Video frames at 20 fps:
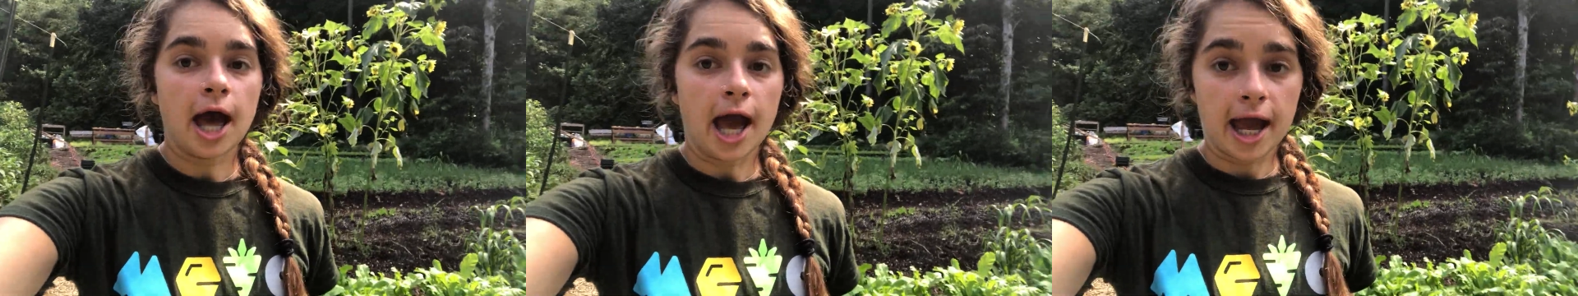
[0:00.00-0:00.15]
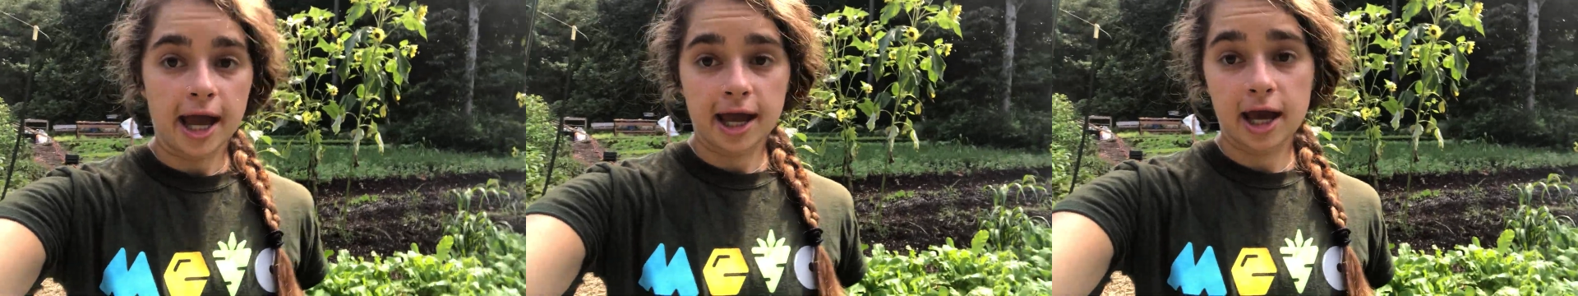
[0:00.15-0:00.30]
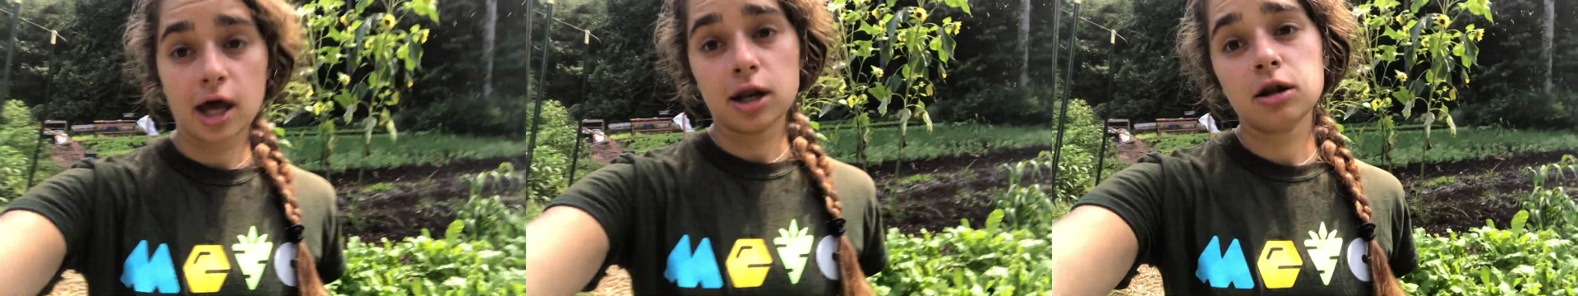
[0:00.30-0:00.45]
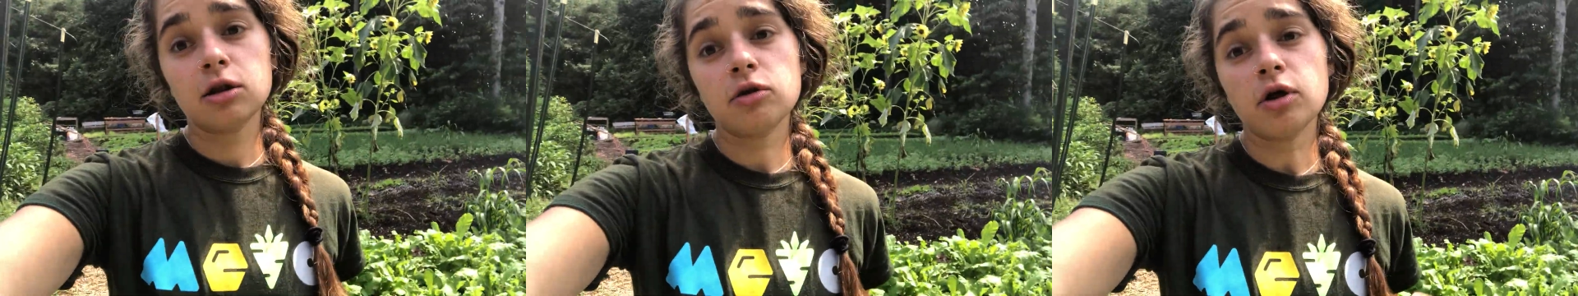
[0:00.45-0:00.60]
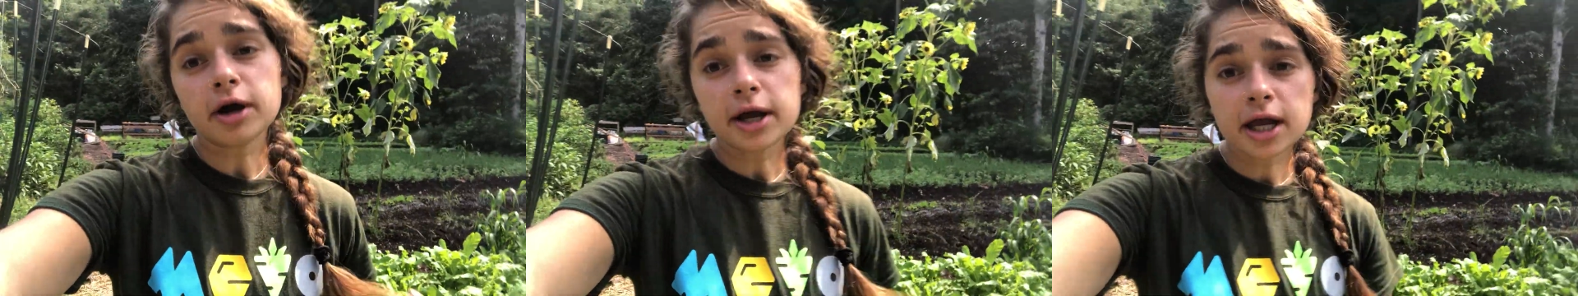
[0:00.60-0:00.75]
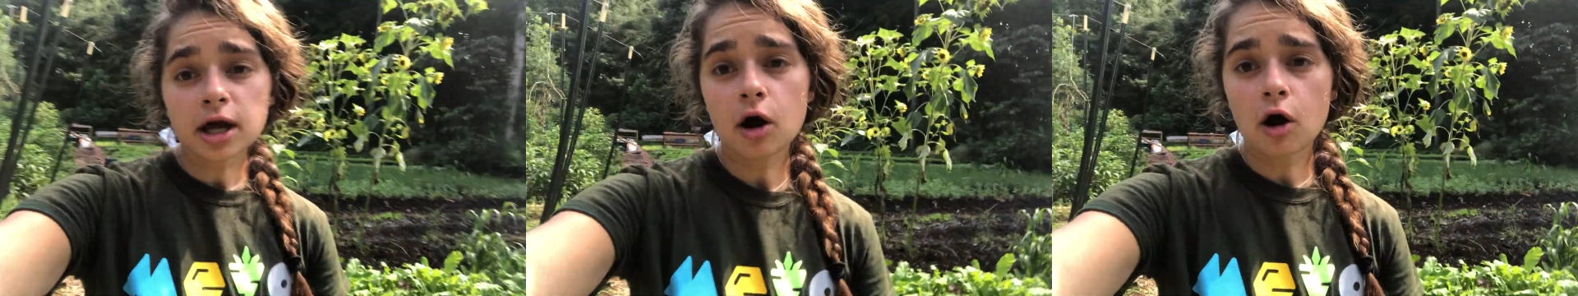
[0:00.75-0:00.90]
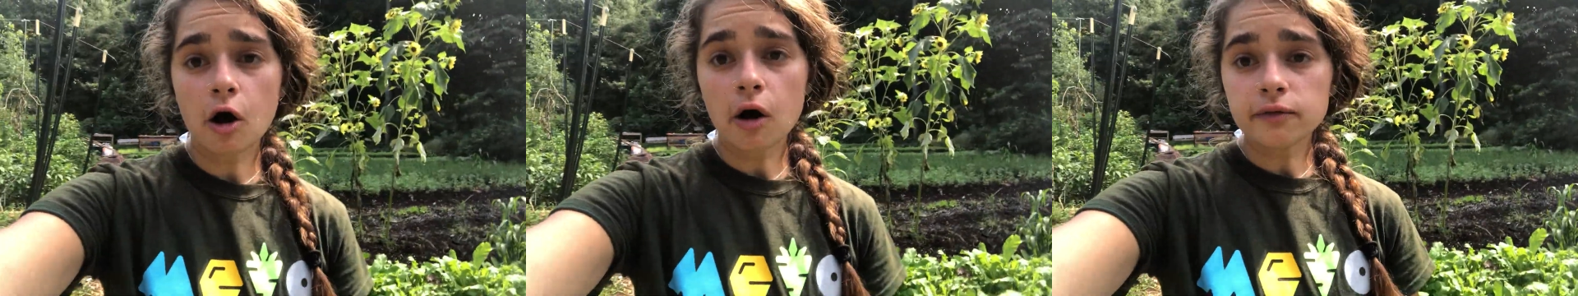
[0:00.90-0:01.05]
and
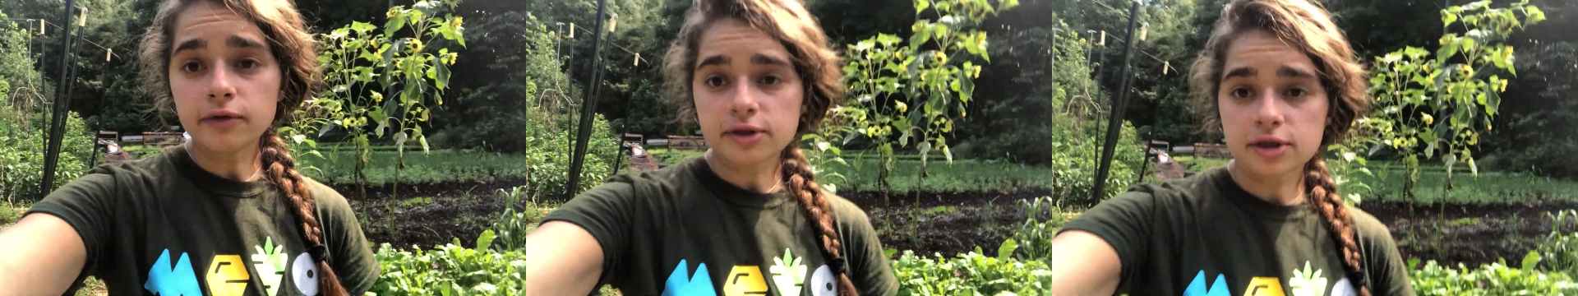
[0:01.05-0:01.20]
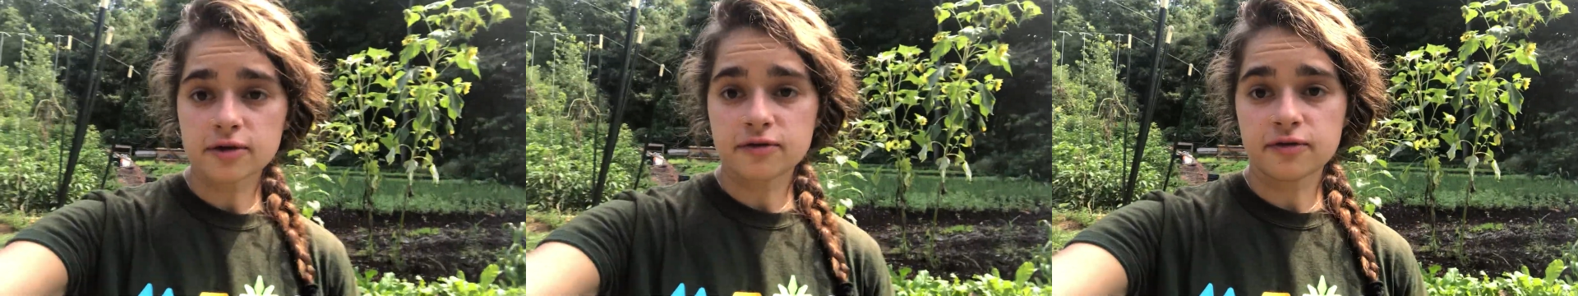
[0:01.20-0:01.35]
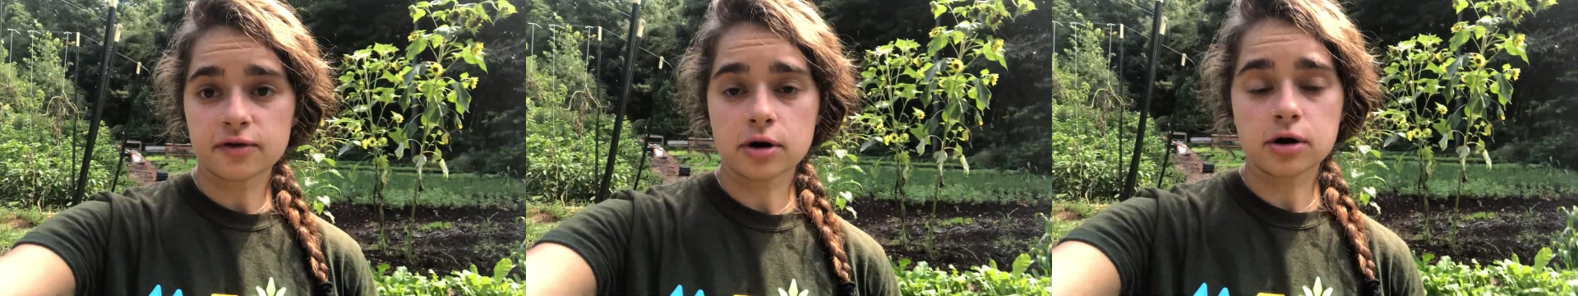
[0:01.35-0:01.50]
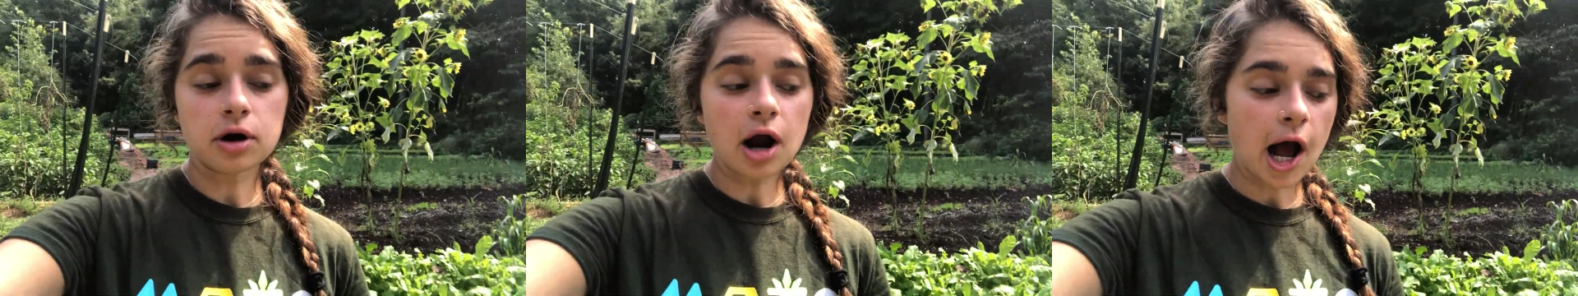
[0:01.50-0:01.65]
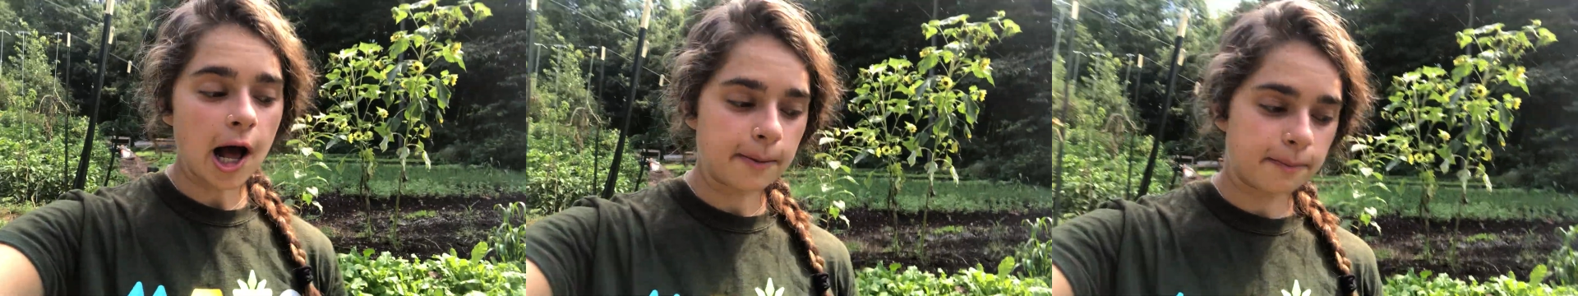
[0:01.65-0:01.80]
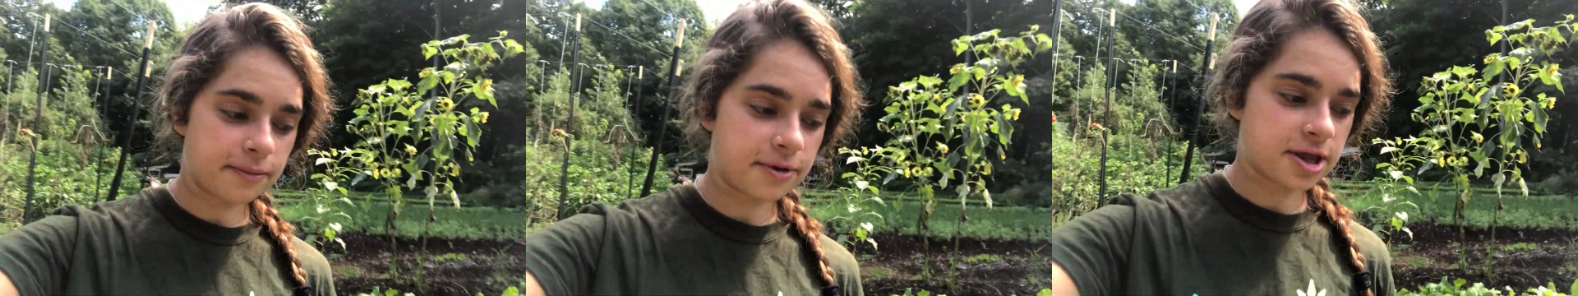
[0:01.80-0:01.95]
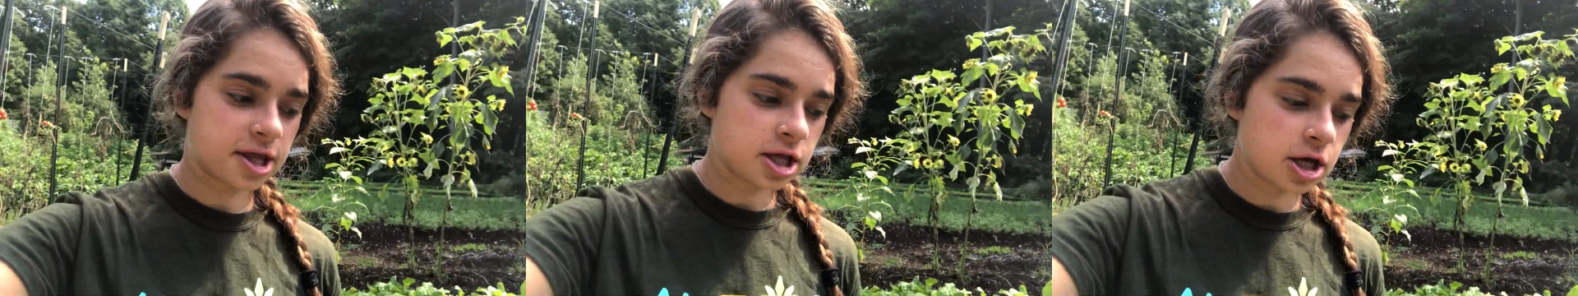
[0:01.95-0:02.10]
looking at all these different
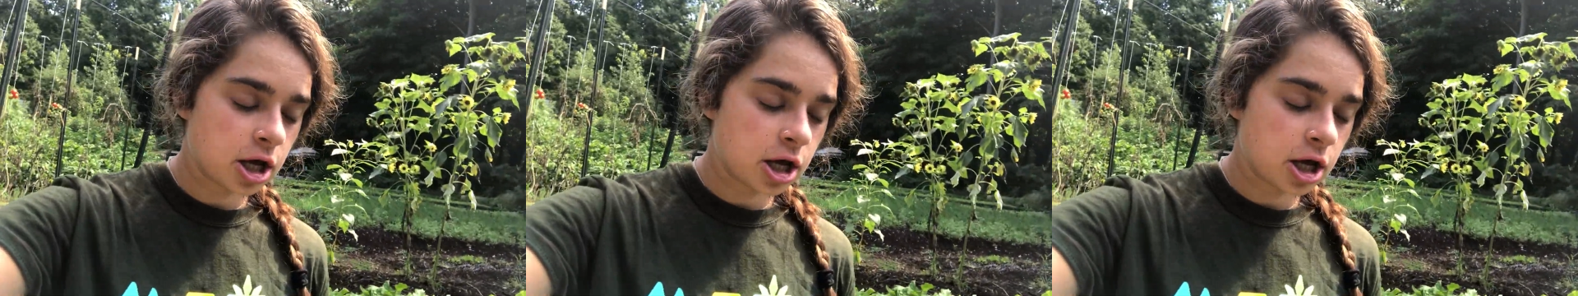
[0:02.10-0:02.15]
crops.